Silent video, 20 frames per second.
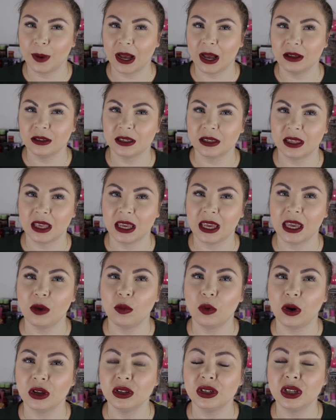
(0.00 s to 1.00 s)
I think it
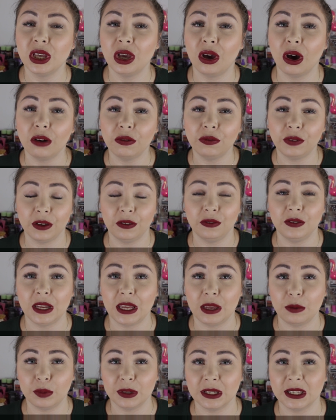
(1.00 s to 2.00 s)
was, you got
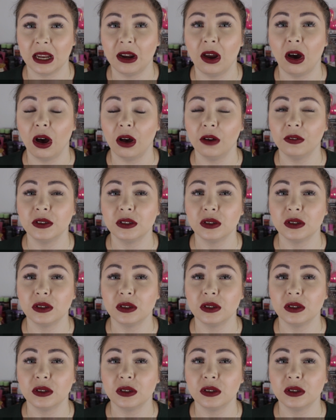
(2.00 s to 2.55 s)
15% off.